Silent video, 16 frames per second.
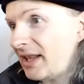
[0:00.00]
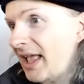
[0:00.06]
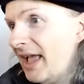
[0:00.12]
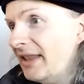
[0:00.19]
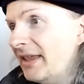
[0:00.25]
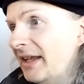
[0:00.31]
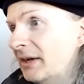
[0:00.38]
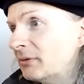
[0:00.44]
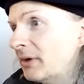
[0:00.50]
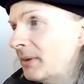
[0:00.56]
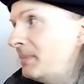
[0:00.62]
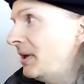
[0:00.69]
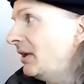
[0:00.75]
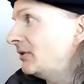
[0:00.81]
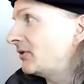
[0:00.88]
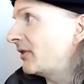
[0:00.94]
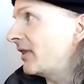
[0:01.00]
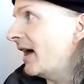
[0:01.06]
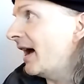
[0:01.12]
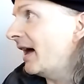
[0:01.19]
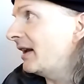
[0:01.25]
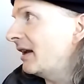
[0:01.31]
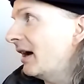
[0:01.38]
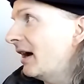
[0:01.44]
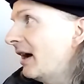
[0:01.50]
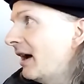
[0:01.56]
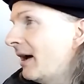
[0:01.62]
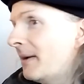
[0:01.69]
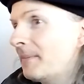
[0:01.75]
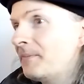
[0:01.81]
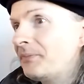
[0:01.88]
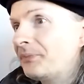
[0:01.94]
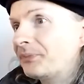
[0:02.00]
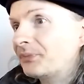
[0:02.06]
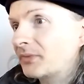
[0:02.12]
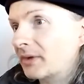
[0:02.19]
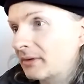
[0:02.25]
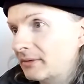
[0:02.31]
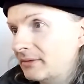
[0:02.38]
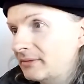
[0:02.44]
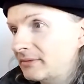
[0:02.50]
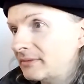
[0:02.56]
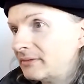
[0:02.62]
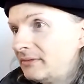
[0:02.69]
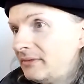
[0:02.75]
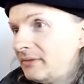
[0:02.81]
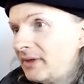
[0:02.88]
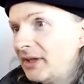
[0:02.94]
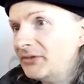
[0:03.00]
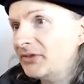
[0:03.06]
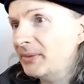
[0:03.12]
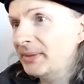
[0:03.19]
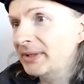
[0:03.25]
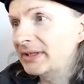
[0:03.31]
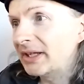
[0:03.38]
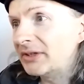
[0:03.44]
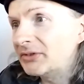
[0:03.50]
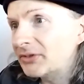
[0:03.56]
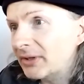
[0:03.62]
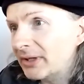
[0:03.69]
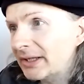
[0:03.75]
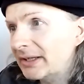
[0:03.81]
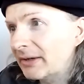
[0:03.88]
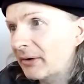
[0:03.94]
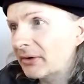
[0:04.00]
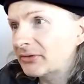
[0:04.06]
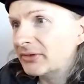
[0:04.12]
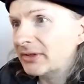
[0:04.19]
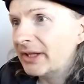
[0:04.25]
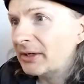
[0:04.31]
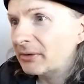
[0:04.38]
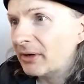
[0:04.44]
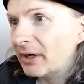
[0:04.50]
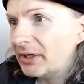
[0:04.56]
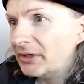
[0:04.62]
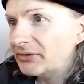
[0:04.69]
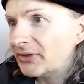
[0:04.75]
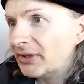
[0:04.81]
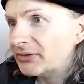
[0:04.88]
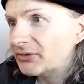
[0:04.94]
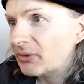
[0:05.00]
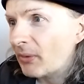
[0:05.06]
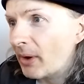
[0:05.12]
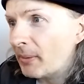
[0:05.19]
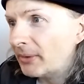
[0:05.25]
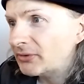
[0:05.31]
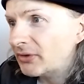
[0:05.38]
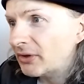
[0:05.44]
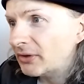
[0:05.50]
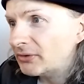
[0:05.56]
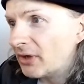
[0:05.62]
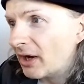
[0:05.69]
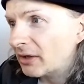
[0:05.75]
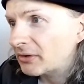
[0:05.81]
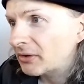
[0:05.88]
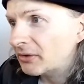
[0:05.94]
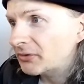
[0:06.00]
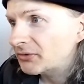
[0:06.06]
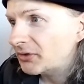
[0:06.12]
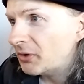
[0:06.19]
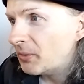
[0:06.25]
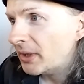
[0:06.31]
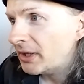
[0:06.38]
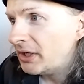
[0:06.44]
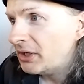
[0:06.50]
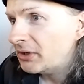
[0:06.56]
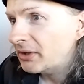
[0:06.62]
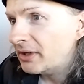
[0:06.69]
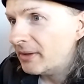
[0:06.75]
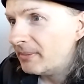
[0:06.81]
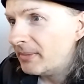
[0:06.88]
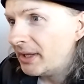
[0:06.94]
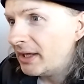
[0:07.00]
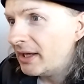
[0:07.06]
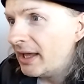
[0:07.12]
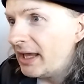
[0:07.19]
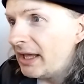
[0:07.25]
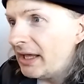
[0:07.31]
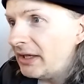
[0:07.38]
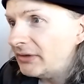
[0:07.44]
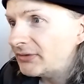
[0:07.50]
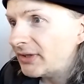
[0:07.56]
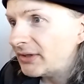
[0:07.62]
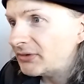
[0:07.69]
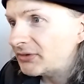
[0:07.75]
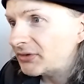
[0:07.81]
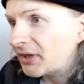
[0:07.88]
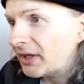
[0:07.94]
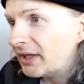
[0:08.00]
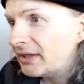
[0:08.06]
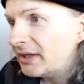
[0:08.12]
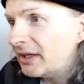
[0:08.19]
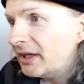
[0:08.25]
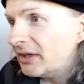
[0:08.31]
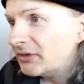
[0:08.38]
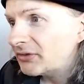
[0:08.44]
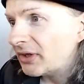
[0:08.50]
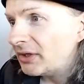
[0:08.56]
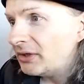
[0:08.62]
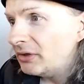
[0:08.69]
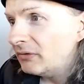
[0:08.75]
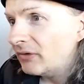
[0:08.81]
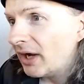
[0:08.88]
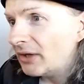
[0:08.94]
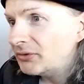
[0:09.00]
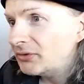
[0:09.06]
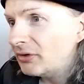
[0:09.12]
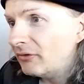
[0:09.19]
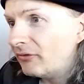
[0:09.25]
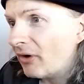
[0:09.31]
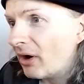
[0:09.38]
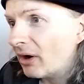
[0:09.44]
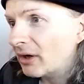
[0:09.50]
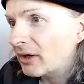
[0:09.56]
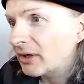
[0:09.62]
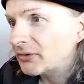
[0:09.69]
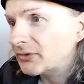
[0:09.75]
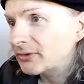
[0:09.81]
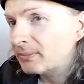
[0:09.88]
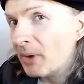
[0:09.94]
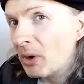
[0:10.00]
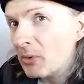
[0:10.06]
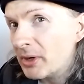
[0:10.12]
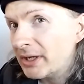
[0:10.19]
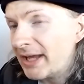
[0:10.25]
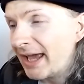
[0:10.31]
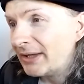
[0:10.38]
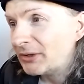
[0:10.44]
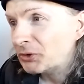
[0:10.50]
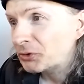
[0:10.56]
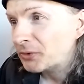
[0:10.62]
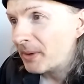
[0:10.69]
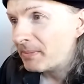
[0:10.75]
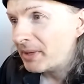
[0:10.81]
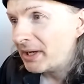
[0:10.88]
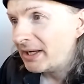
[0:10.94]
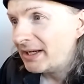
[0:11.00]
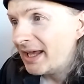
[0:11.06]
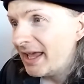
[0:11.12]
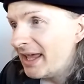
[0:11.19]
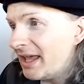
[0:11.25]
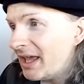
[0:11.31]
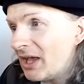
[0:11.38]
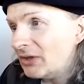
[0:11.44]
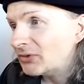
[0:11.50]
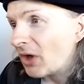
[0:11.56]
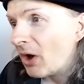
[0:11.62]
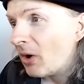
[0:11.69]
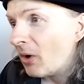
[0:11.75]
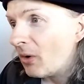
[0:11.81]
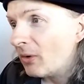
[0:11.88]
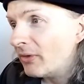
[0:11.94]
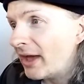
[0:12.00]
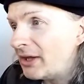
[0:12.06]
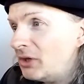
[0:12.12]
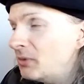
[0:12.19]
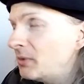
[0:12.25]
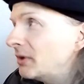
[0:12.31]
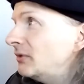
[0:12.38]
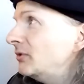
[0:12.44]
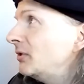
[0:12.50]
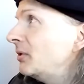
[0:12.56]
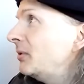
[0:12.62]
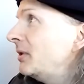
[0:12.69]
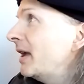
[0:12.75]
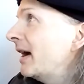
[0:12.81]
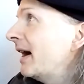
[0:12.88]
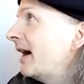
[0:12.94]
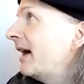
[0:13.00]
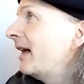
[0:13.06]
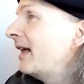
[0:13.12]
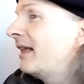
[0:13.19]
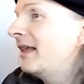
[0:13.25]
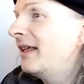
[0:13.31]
And then it repeats that. Seemingly silly lyrics. Later on, he says, so I went to the doctor, see what he could give me. He said, son, you've gone too far, because smoking and tripping is all that you can do, yeah.